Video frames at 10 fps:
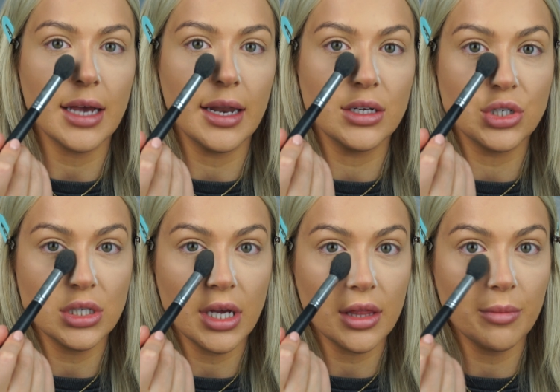and it's
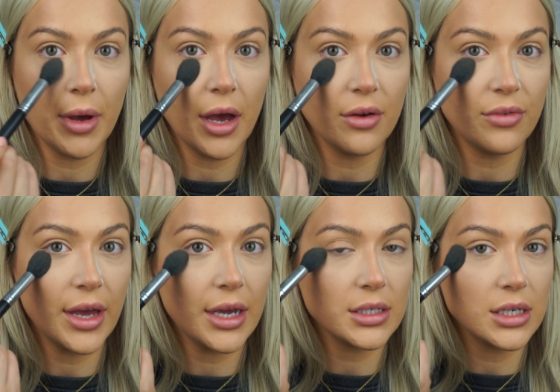just like the
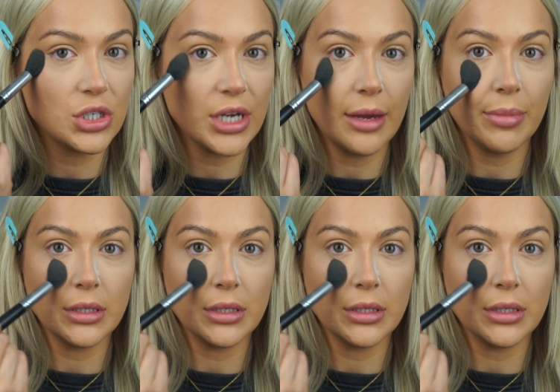perfect shape